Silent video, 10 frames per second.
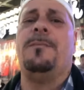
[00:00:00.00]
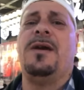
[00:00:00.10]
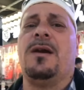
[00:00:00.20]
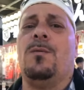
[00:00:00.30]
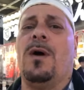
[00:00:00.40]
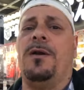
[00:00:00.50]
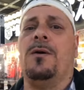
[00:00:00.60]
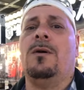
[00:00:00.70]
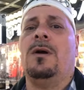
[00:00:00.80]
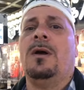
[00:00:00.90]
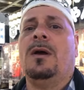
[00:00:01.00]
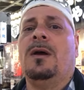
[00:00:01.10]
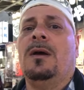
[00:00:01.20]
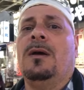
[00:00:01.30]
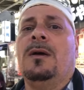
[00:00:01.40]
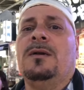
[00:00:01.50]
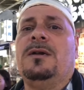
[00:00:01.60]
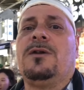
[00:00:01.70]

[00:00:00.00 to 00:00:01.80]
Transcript: being in Ueno. Did